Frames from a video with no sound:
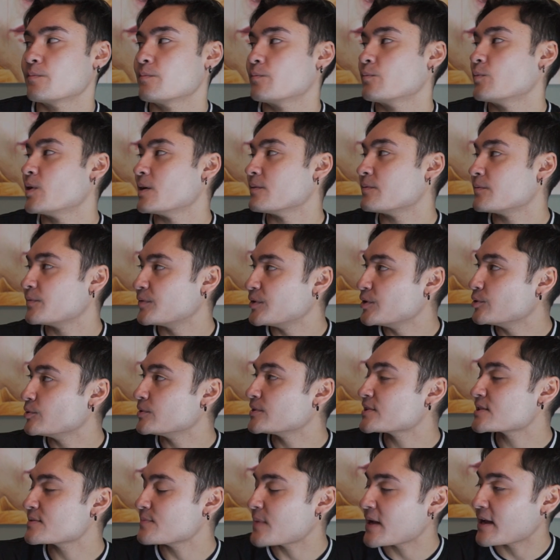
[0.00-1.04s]
what
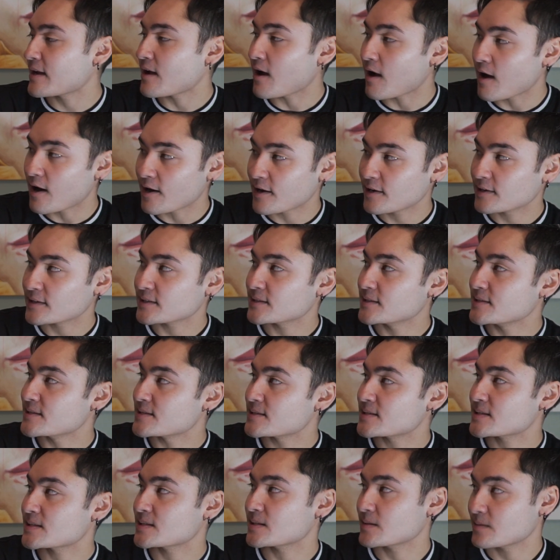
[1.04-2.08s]
fuels my art
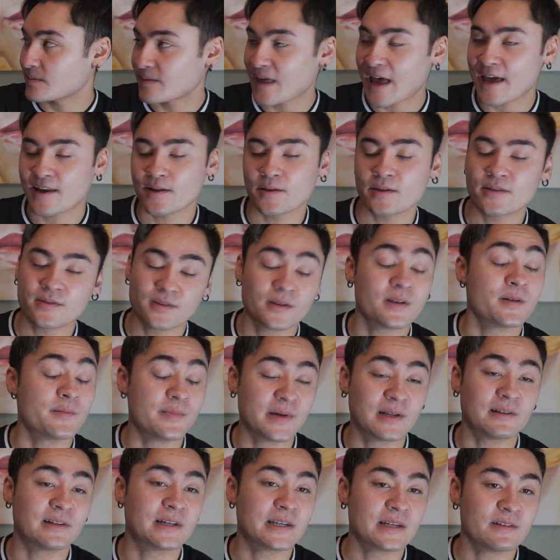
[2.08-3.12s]
is the
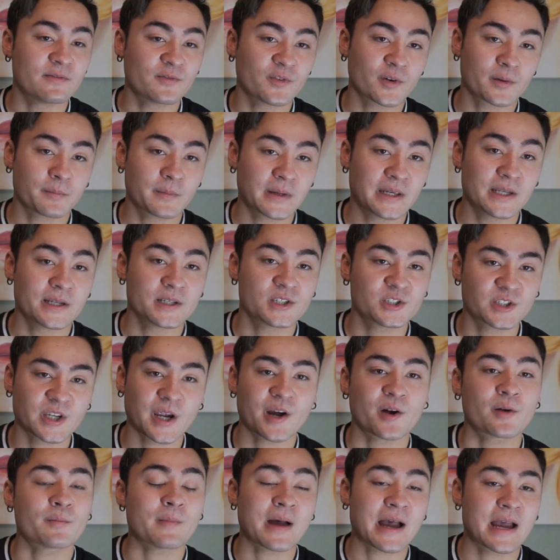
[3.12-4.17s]
ability for me to
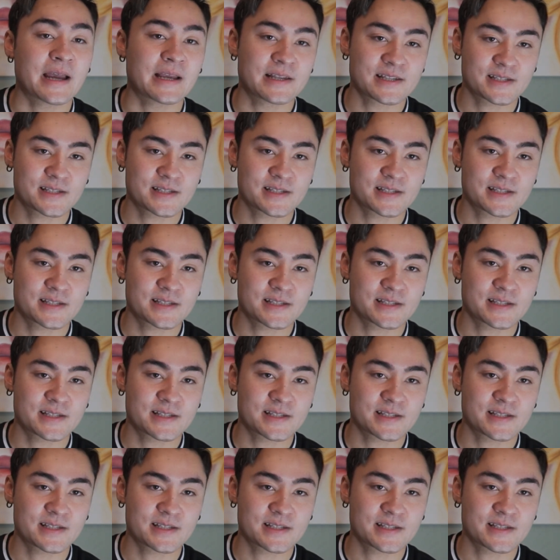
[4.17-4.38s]
share my